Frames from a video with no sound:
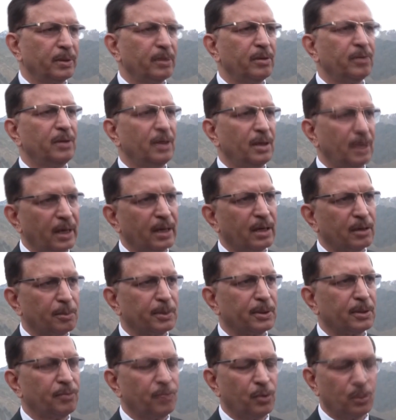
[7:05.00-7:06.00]
SSG, like a
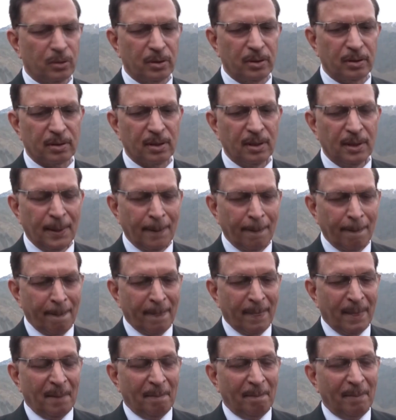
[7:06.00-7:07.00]
special forces.
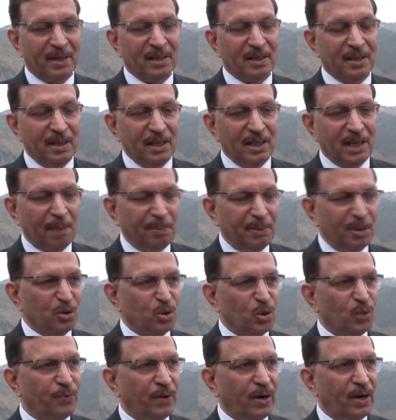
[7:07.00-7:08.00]
But it happened
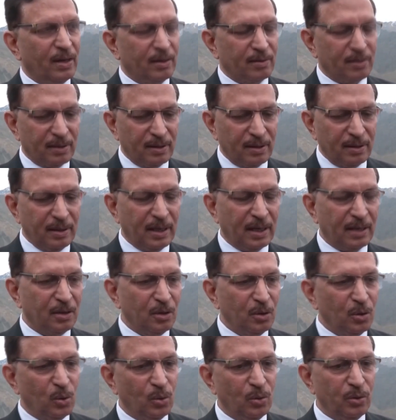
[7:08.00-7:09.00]
so fast that,
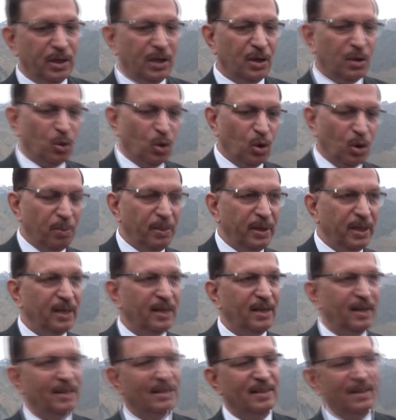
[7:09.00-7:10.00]
he told
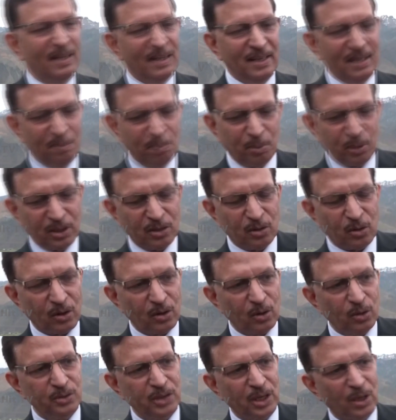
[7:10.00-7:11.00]
me, then he put his
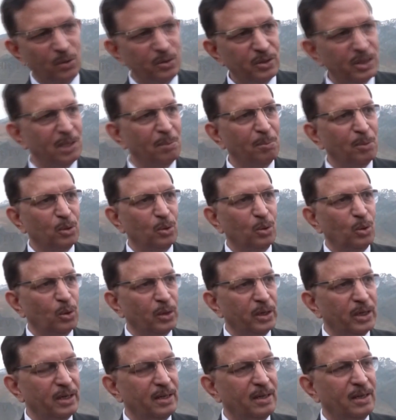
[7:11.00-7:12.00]
rocket launcher down, the number two
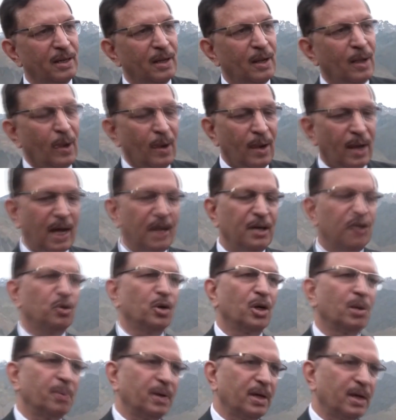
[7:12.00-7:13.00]
loaded, and he
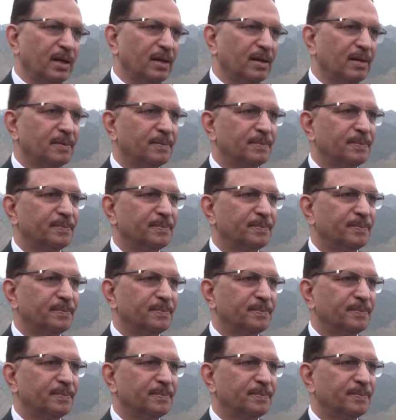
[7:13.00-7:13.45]
stood up again.